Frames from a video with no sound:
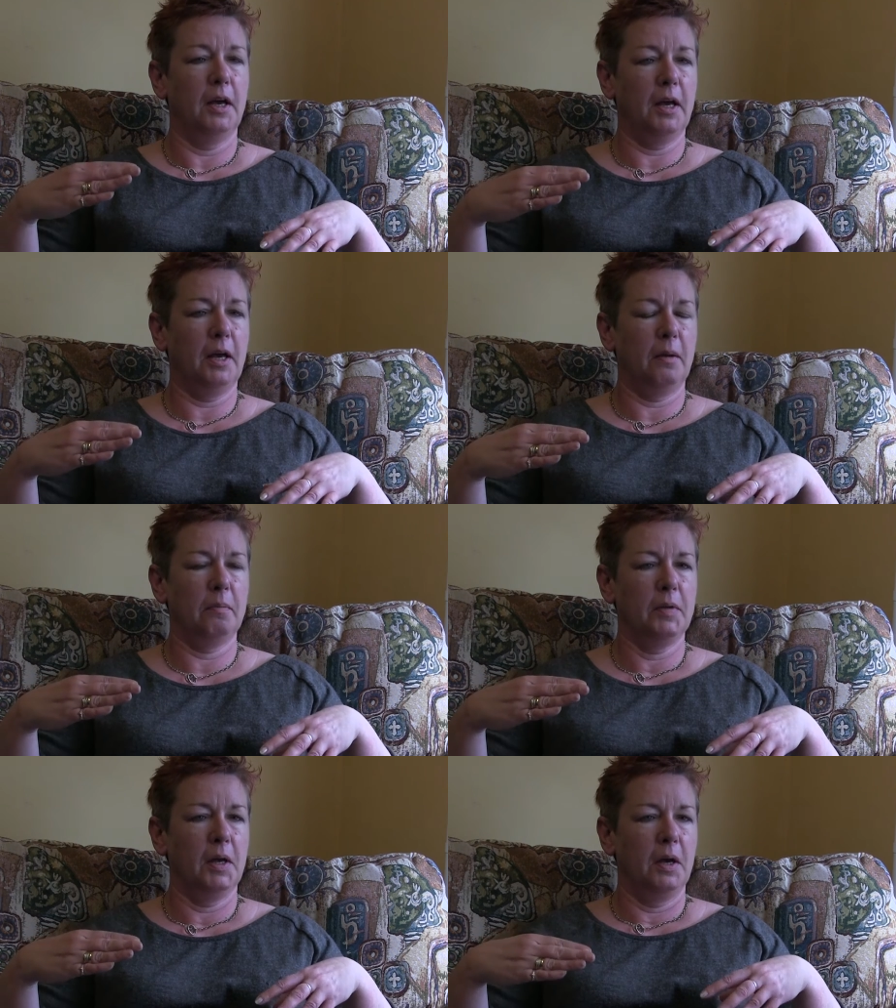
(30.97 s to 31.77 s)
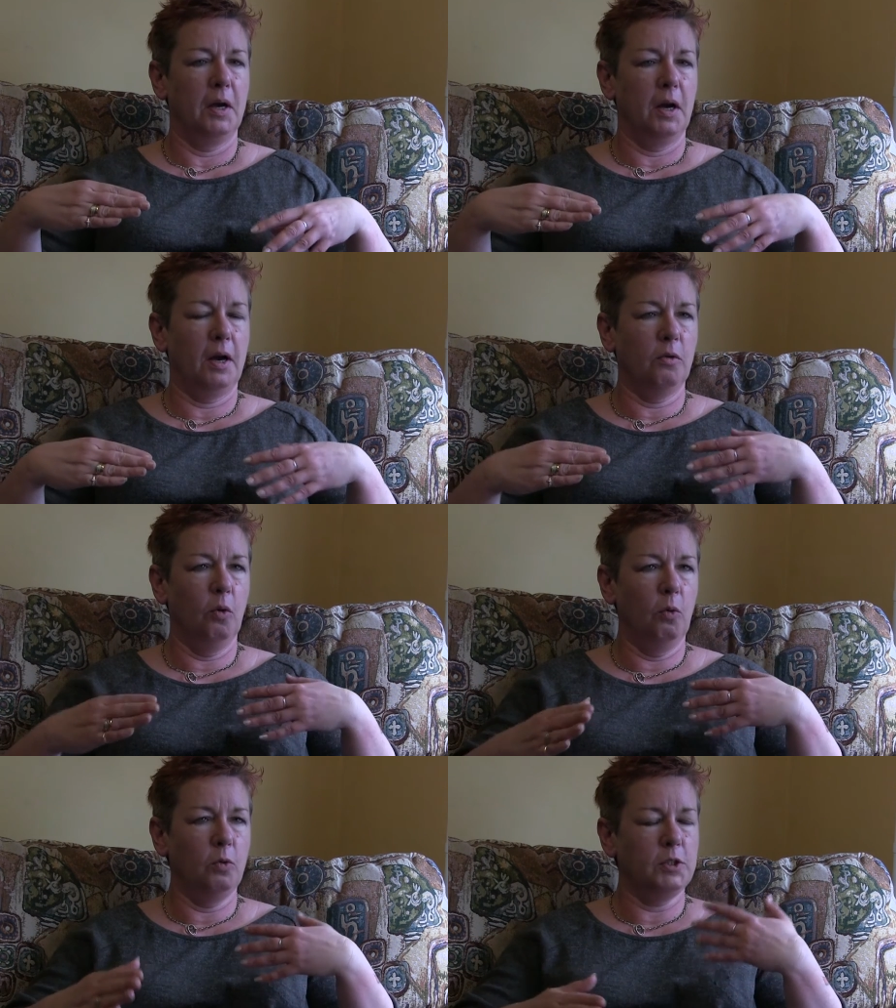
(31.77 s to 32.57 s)
are
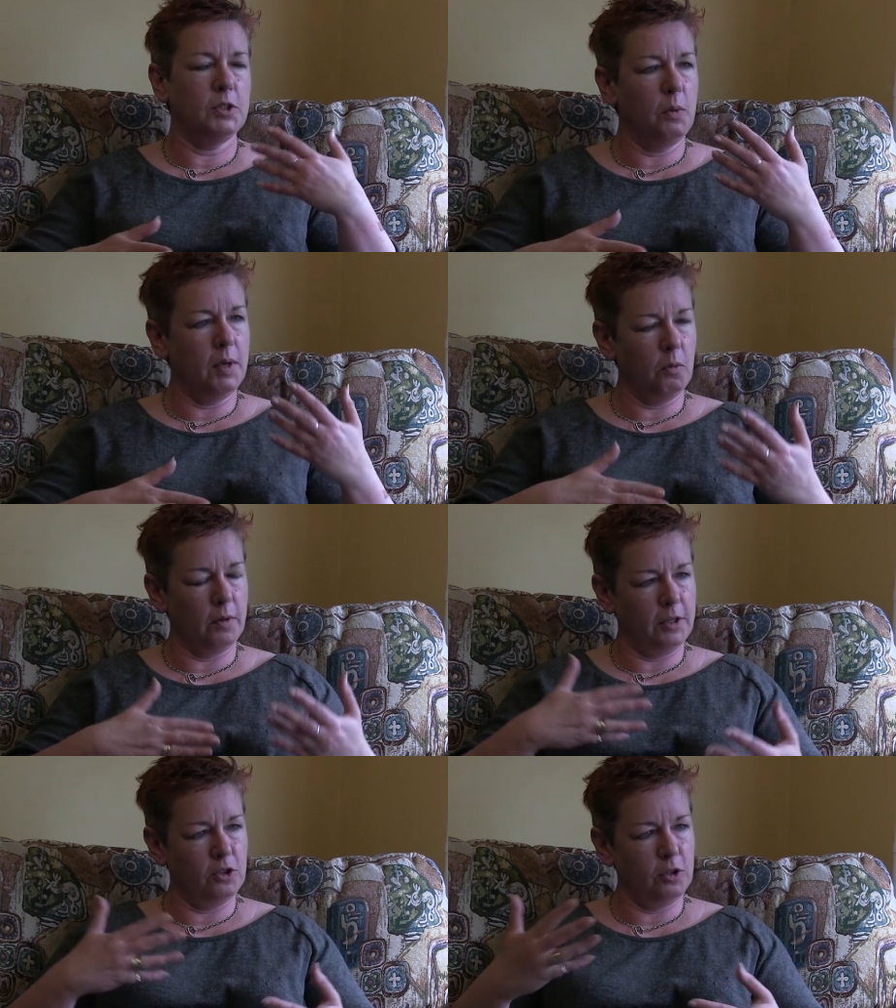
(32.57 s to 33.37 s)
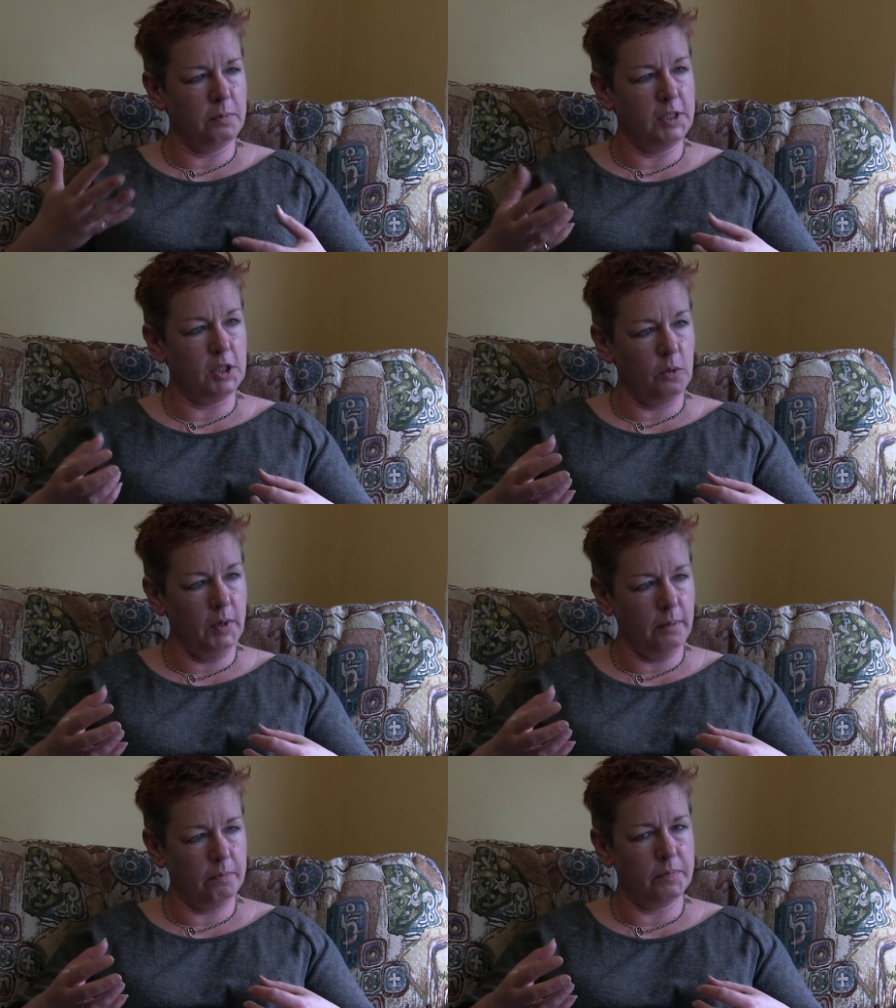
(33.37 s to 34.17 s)
all doing what they should be
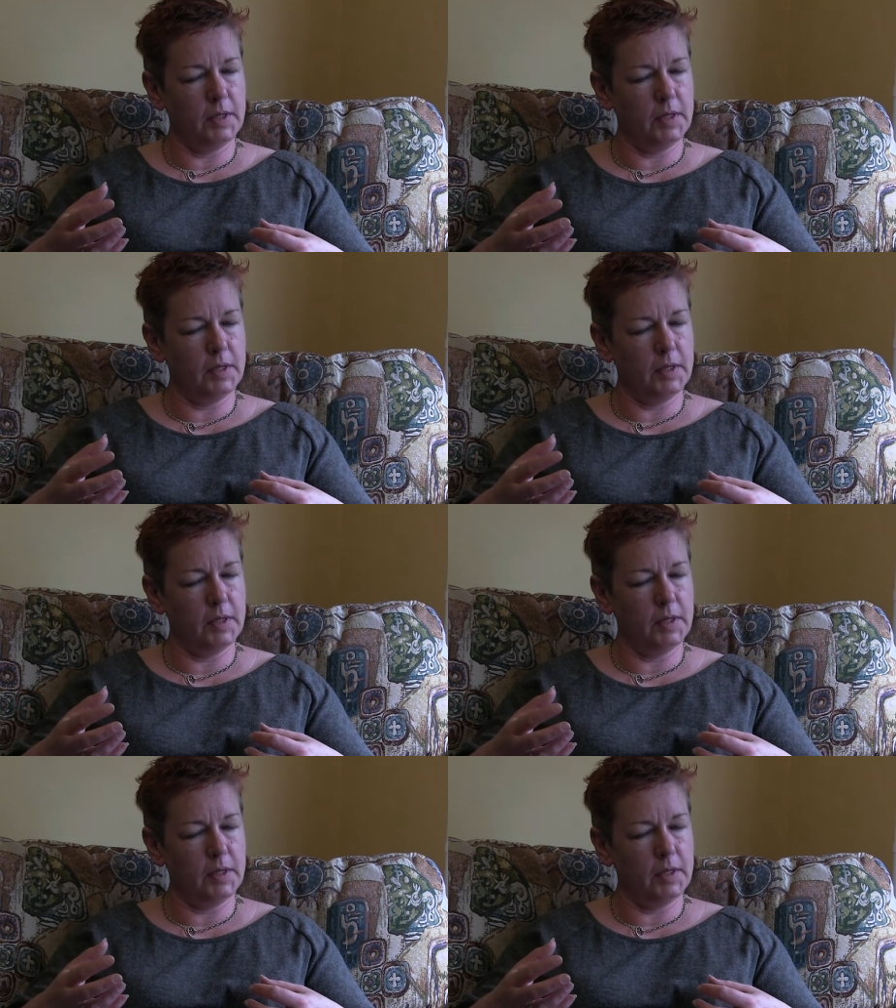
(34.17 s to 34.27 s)
doing.